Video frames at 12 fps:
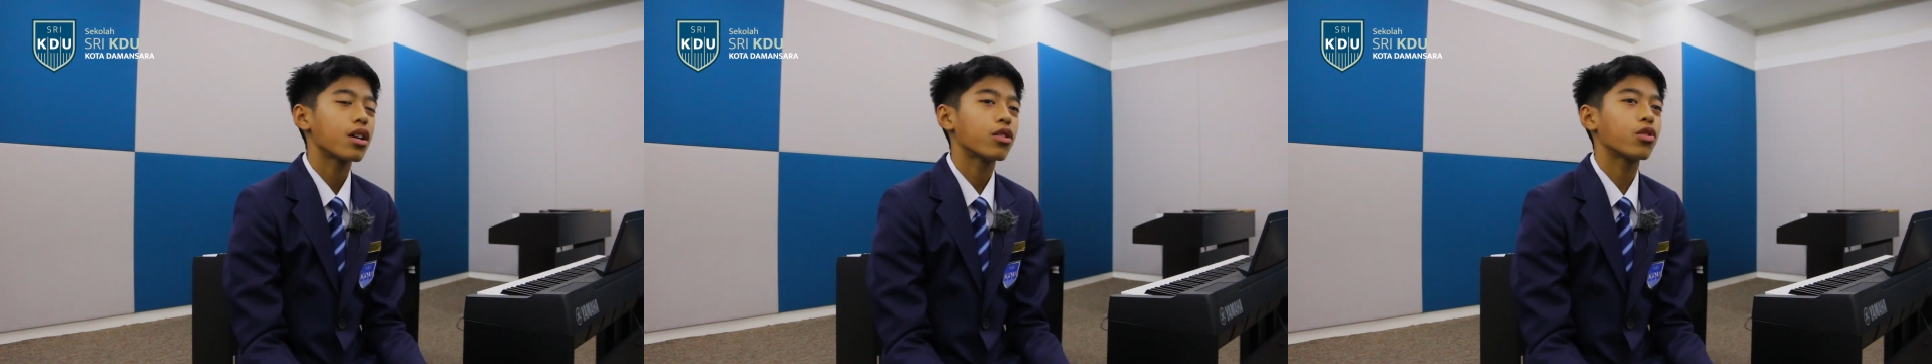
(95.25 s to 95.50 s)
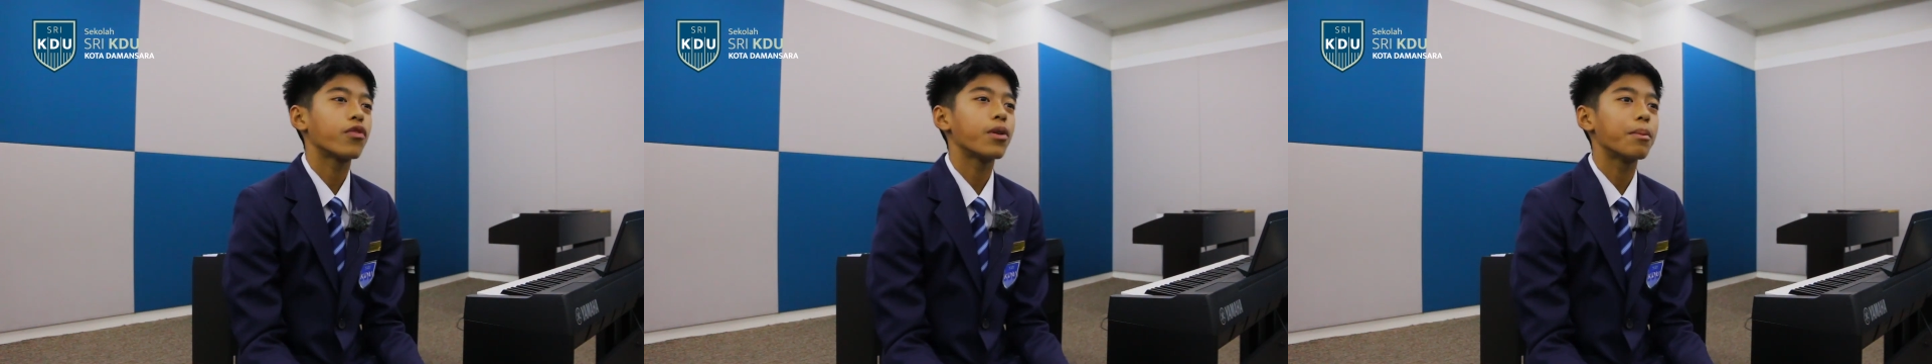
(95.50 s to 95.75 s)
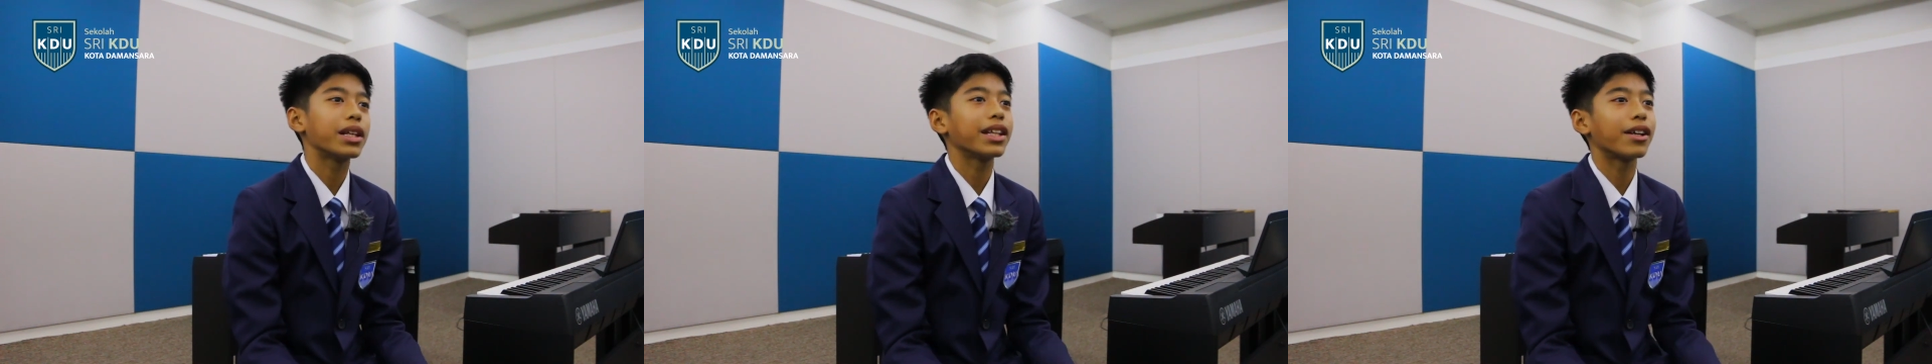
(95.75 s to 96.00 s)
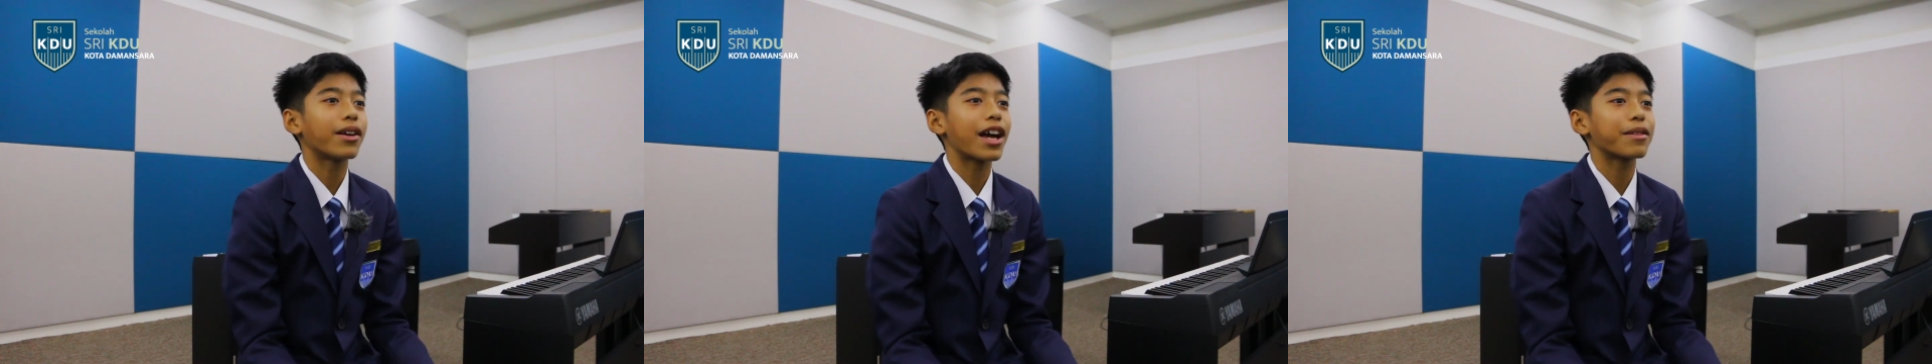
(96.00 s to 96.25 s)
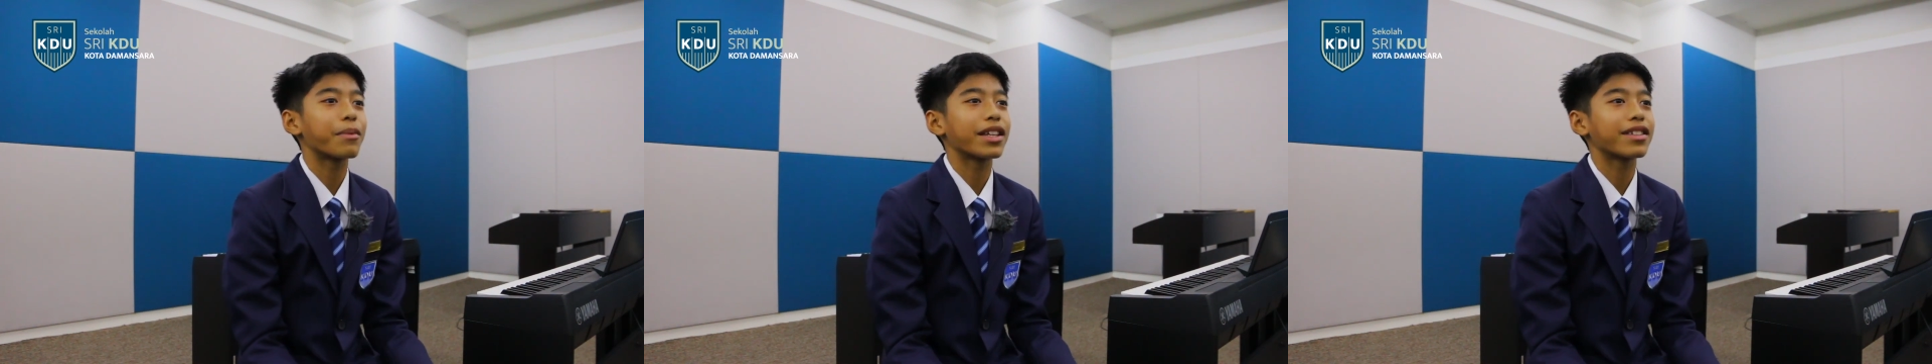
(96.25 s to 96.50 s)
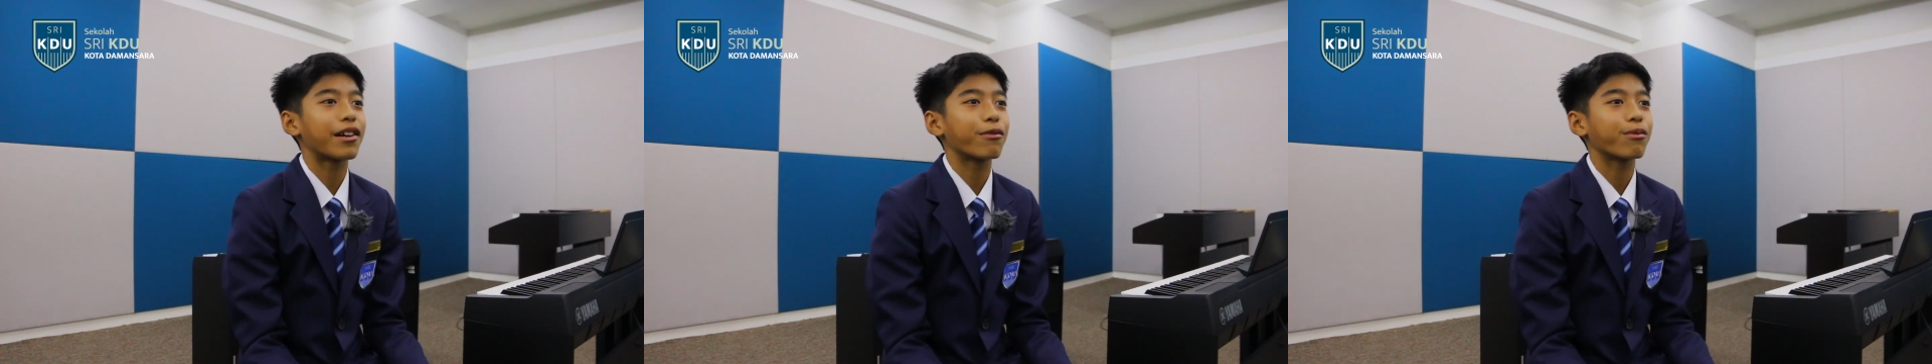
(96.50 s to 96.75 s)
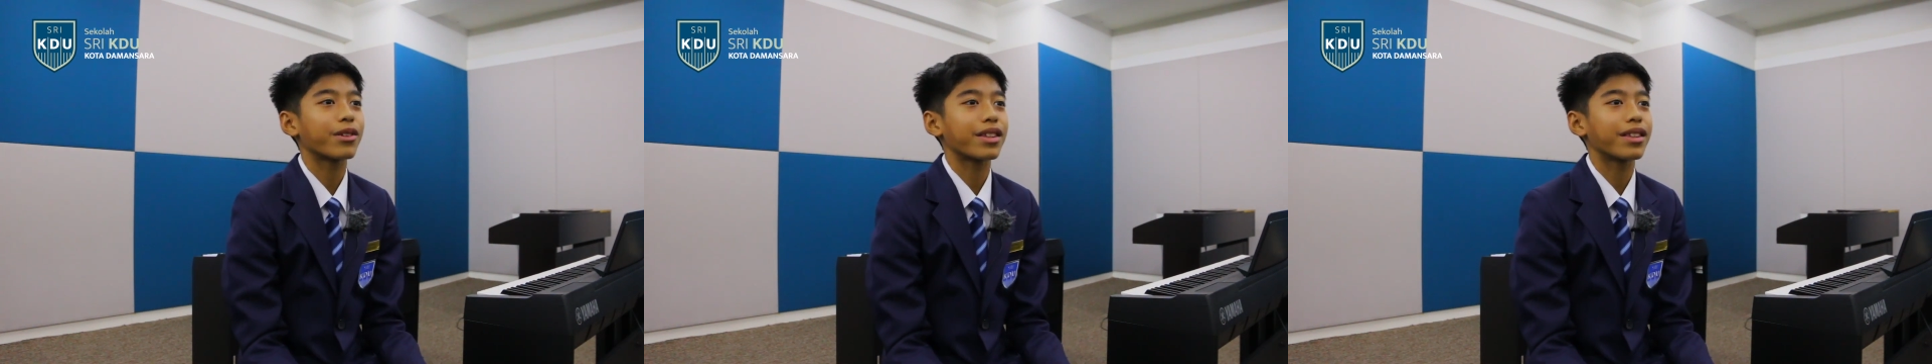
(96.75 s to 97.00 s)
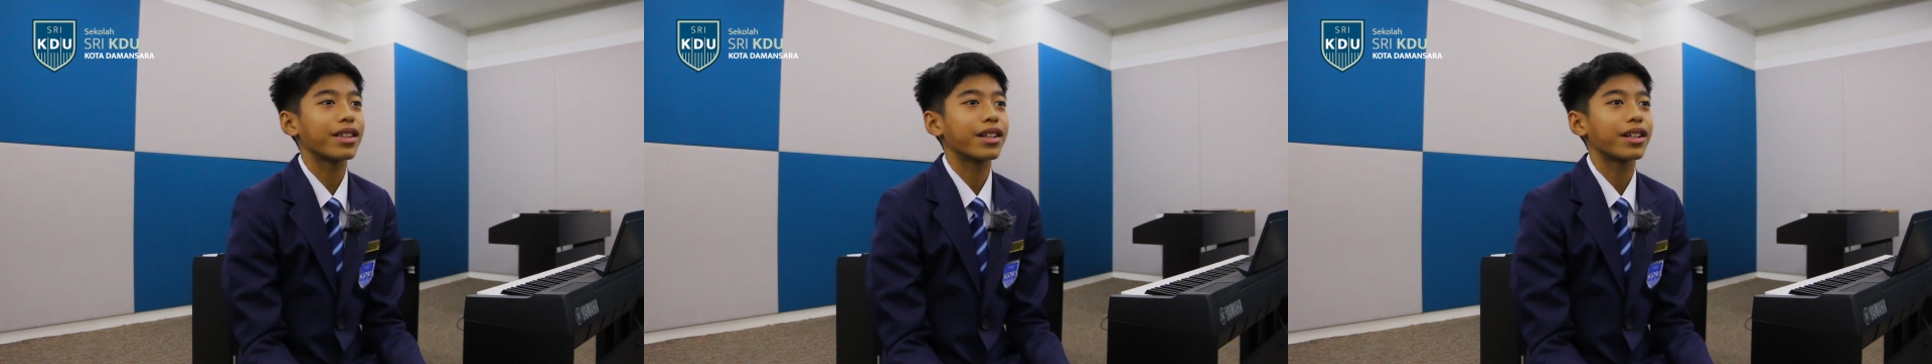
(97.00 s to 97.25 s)
to familiarize myself
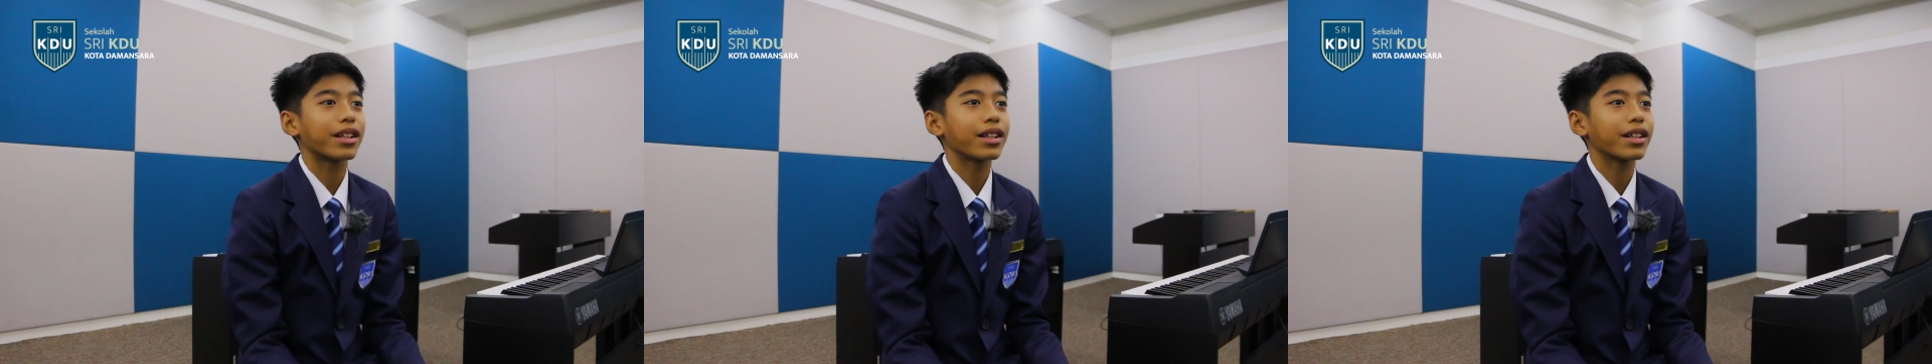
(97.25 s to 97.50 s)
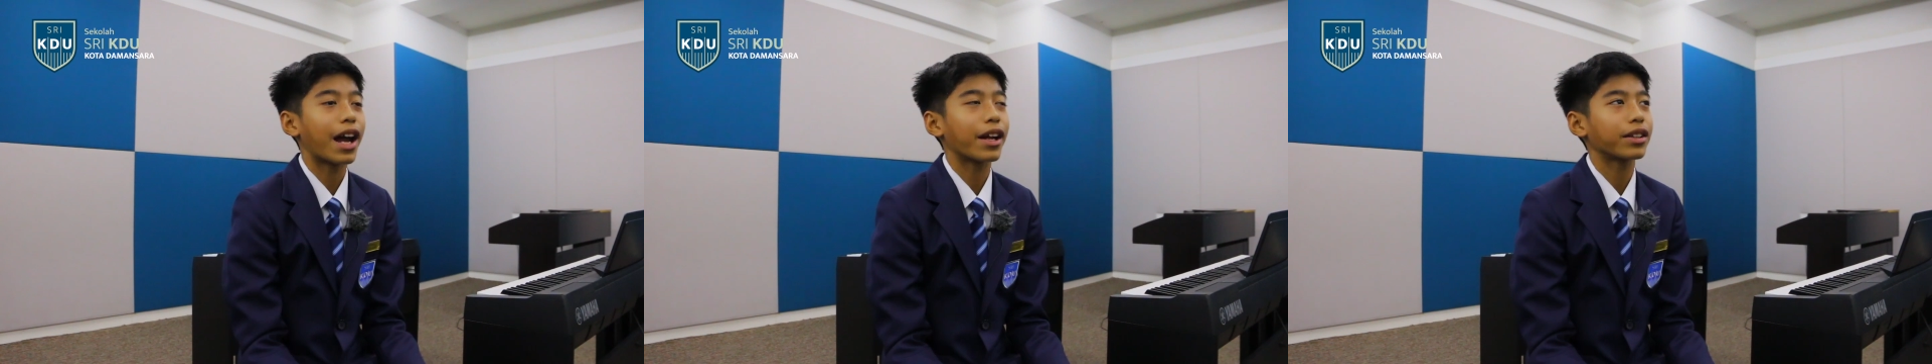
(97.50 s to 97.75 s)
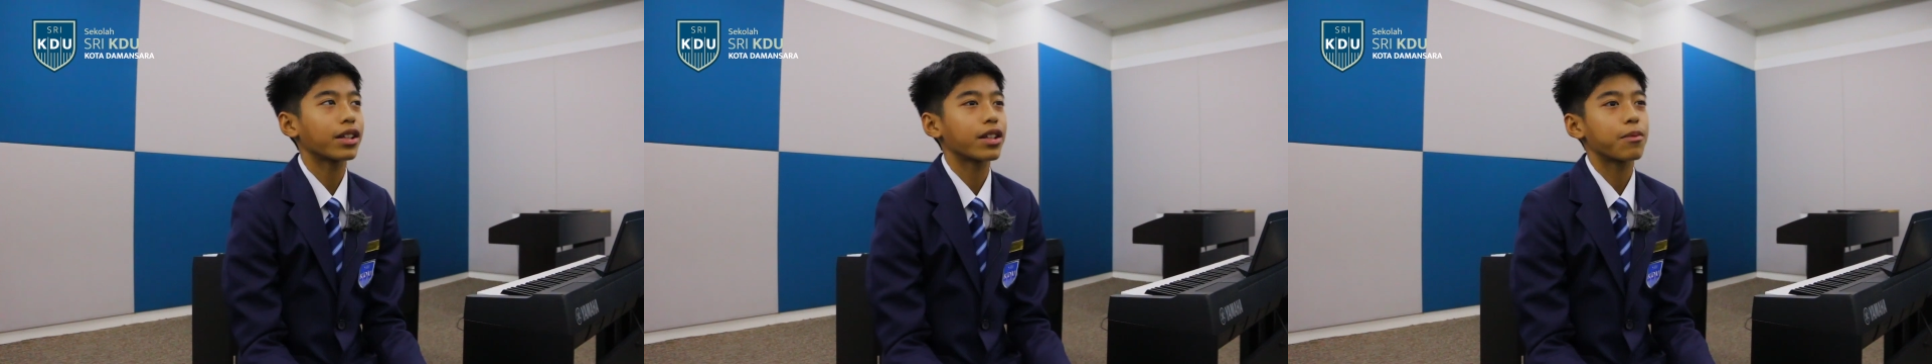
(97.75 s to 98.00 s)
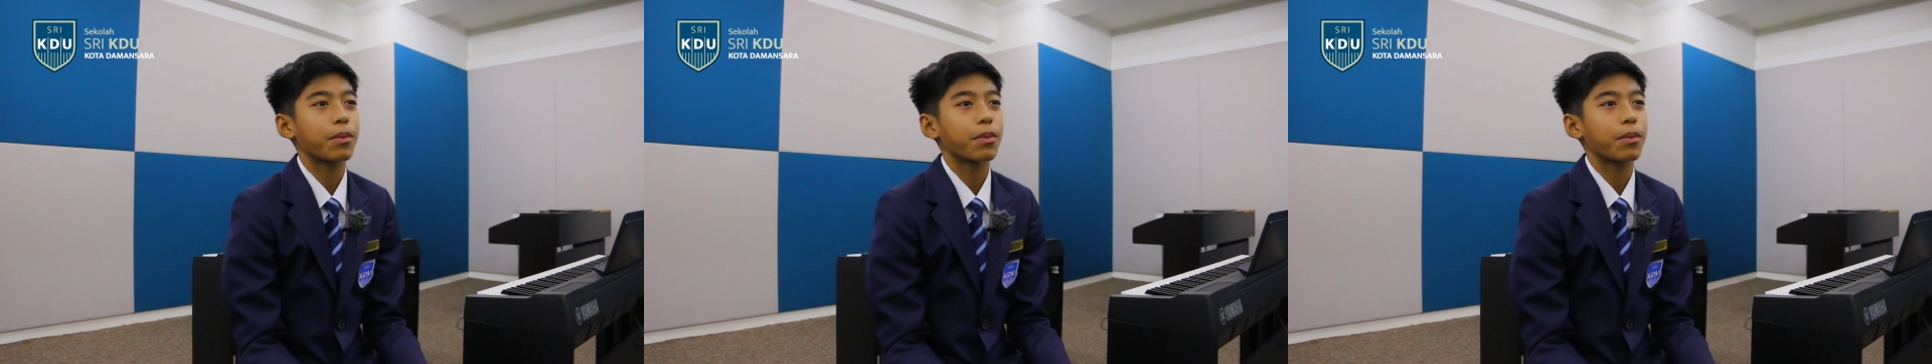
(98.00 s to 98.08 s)
with the character's